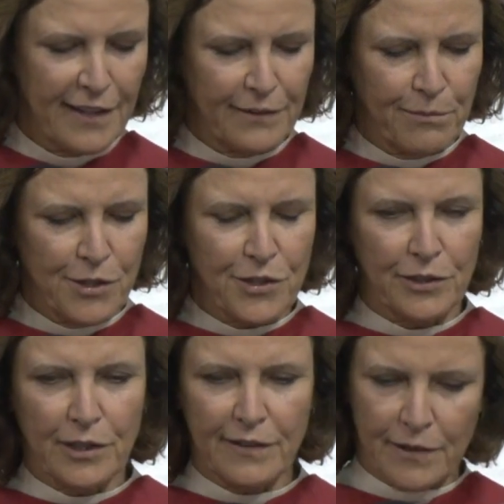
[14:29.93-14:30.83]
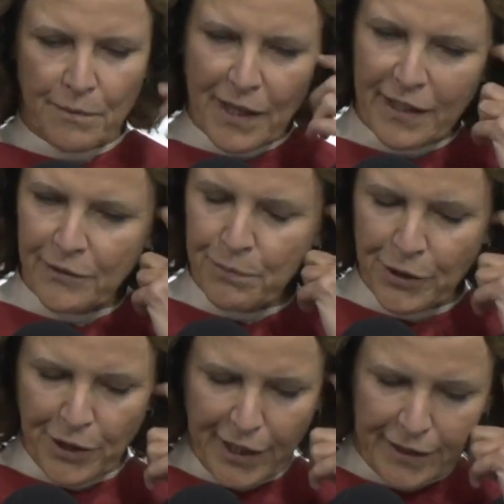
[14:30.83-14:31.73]
its mutualism, and its
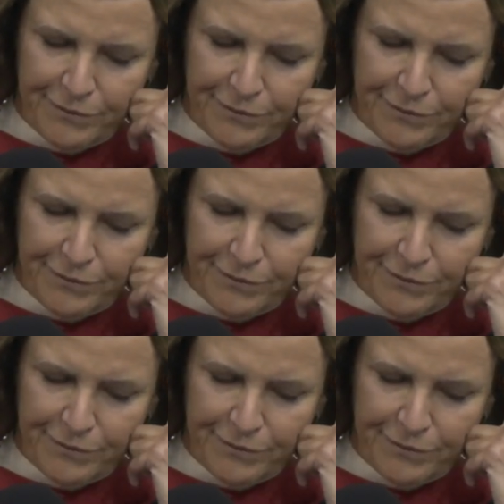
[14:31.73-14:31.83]
beauty.